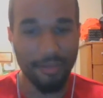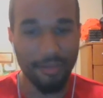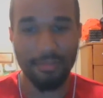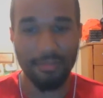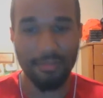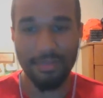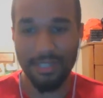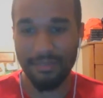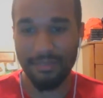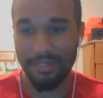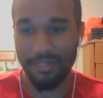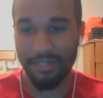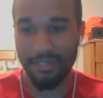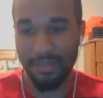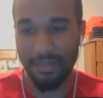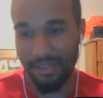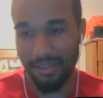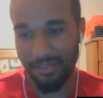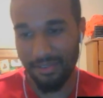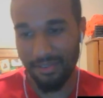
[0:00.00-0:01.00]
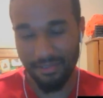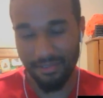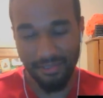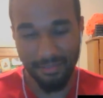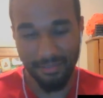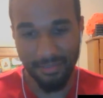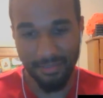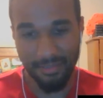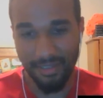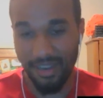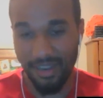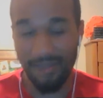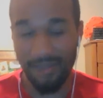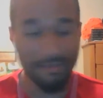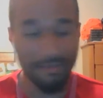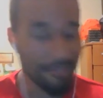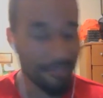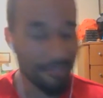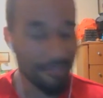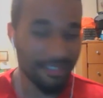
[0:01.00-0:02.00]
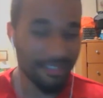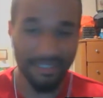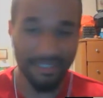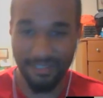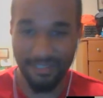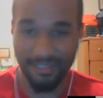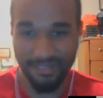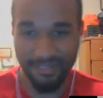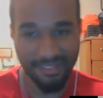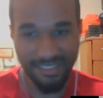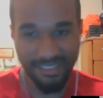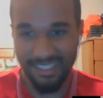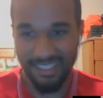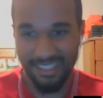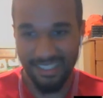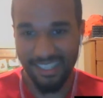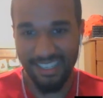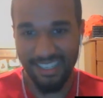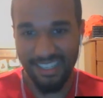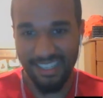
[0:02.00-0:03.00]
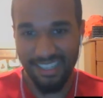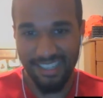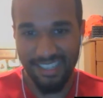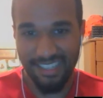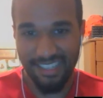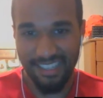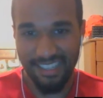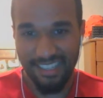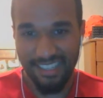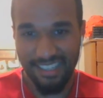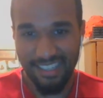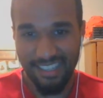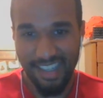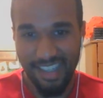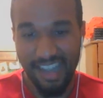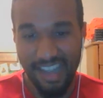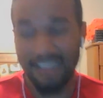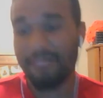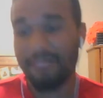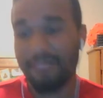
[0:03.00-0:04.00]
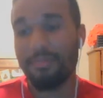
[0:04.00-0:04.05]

believe it's coming out in November. I really don't. I didn't even